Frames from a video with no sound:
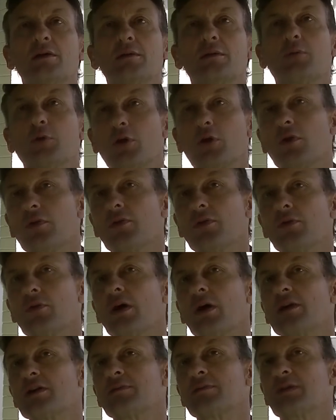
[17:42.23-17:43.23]
to put on the
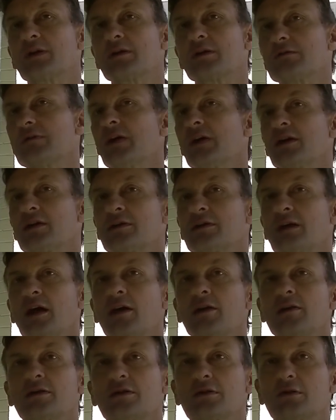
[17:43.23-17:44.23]
race because without
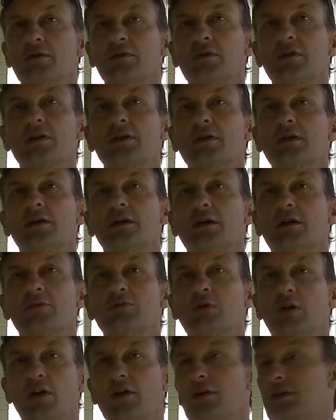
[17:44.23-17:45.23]
sales service, it's
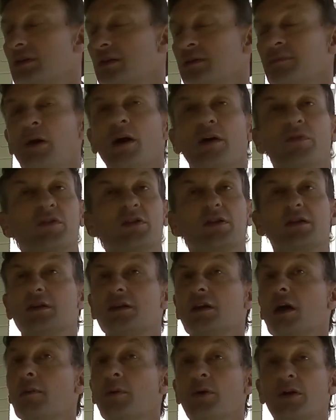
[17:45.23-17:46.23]
one of those things behind the scene
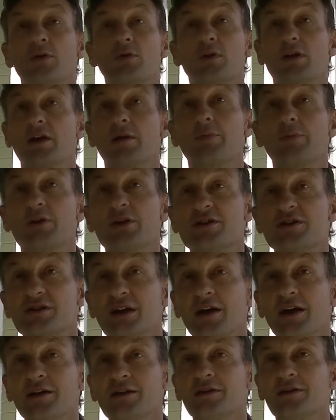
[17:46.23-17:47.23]
nobody really
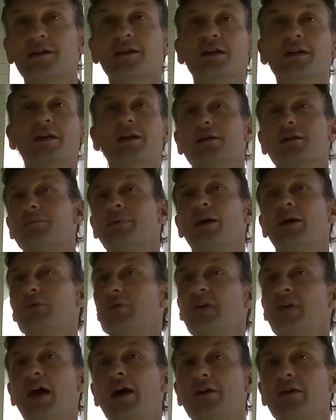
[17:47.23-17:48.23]
appreciates. Right. But
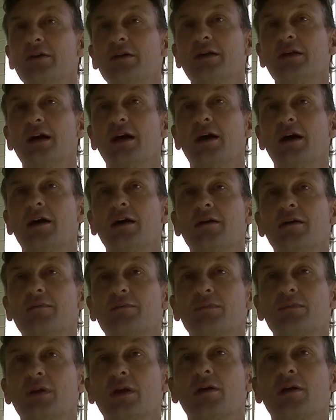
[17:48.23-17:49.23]
without it, um,
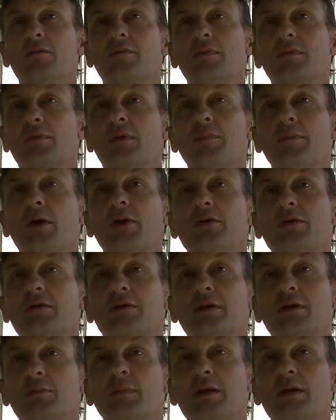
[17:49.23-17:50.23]
you know, the boats,
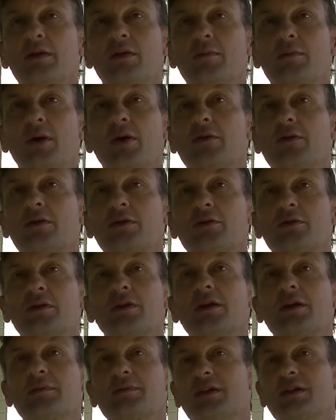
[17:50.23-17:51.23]
so many of the boats couldn't
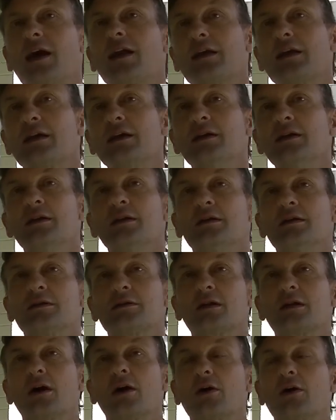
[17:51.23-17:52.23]
keep sailing. That's right.
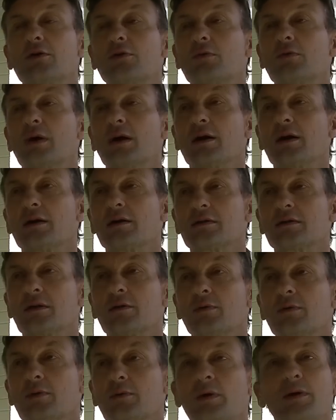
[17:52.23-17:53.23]
So, uh, so
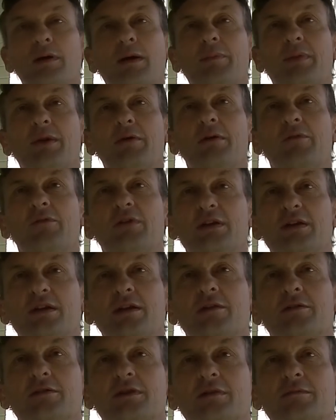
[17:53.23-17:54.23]
we're up there every
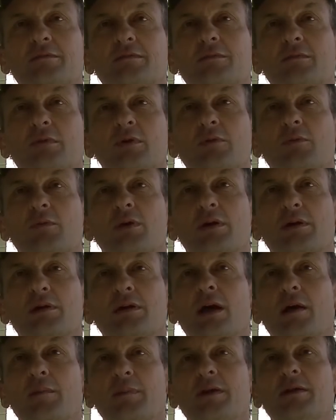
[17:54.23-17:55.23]
year and we're, we're, it's
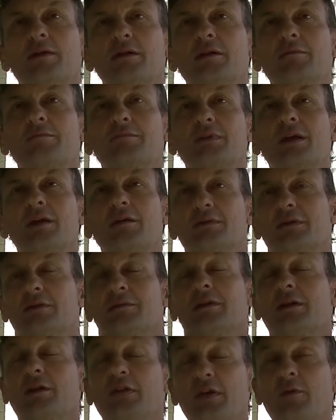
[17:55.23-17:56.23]
our bit, you know, the
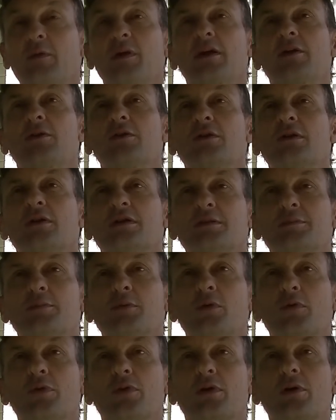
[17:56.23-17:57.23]
little thing we can do to
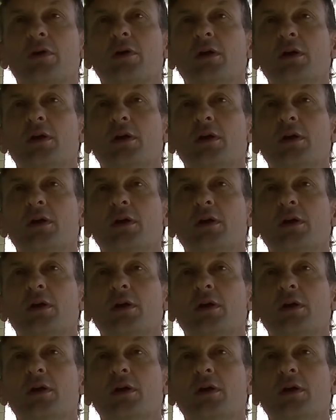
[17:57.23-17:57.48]
support the,